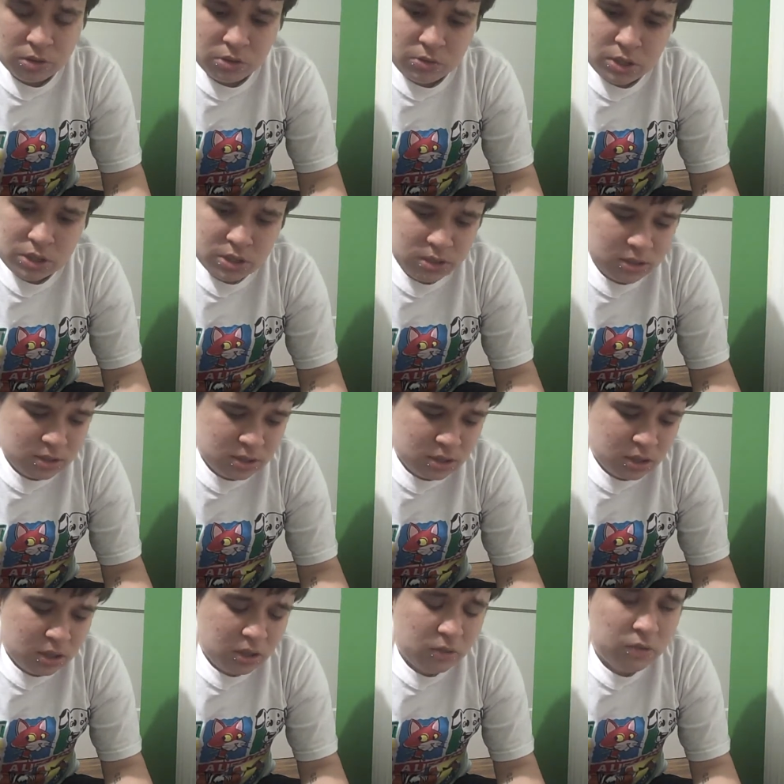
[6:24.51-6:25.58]
girl questions,
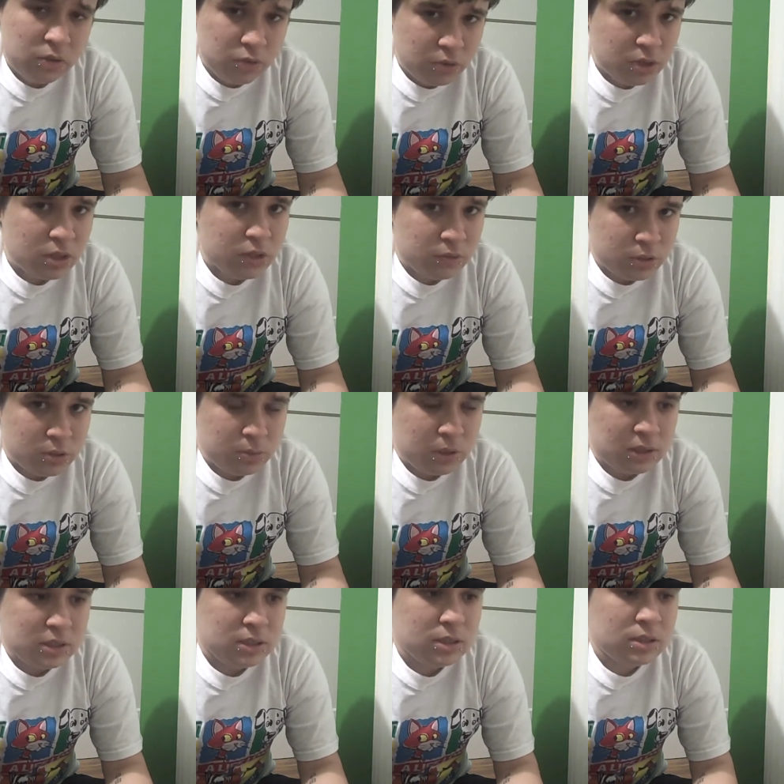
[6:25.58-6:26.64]
feel free to leave a
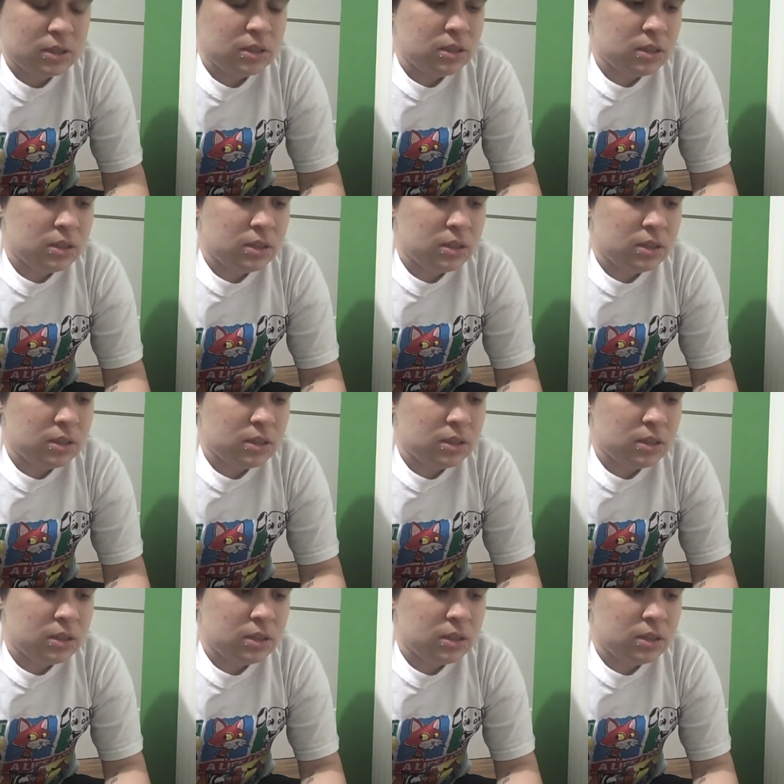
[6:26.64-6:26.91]
response.